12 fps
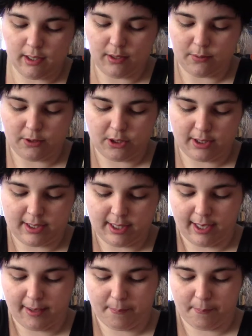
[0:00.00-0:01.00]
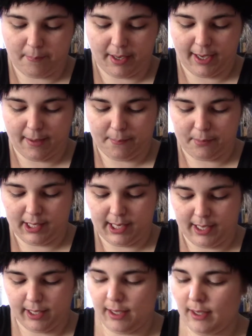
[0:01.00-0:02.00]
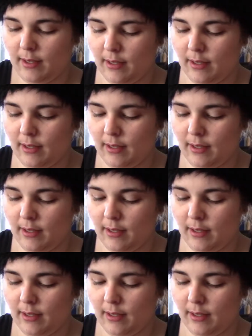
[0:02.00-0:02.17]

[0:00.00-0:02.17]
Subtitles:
which is that matte black,